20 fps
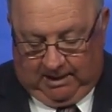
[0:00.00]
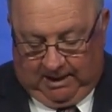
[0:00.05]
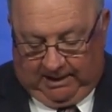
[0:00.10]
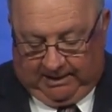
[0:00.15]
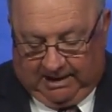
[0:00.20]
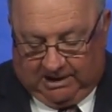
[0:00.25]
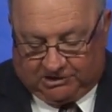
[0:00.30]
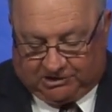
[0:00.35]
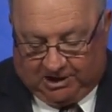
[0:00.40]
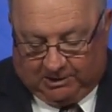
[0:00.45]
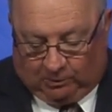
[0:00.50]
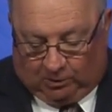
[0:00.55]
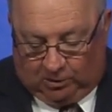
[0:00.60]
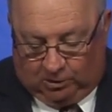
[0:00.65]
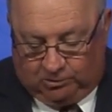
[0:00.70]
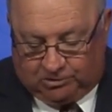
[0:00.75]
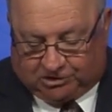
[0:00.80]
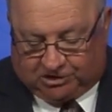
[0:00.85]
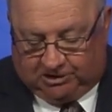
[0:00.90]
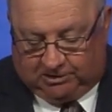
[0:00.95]
And as they were
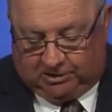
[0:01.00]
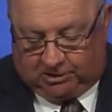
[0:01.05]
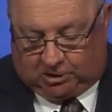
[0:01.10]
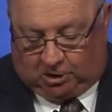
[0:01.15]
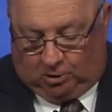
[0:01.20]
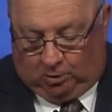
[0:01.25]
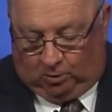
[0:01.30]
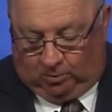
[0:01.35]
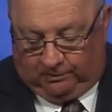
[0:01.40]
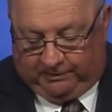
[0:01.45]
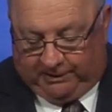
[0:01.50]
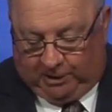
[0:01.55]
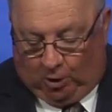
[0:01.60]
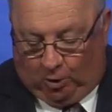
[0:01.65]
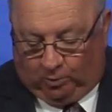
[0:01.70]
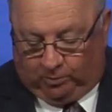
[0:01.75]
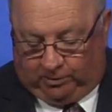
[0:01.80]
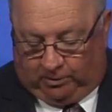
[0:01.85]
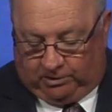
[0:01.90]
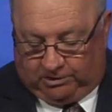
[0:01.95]
loosing the colt, the
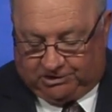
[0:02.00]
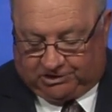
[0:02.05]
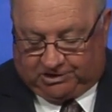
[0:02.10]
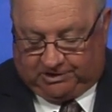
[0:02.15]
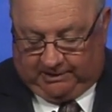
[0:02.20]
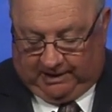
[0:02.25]
owners